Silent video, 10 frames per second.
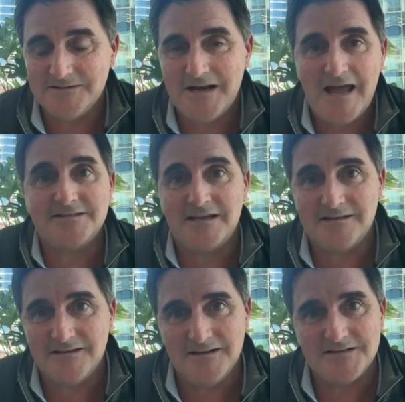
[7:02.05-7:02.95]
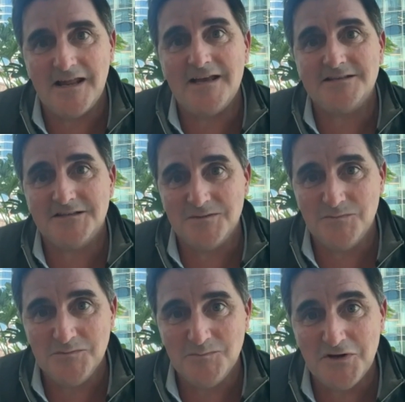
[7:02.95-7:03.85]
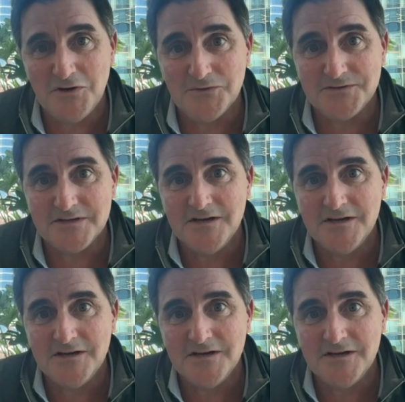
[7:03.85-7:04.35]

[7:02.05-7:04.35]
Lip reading: an asset, and it's an asset to be built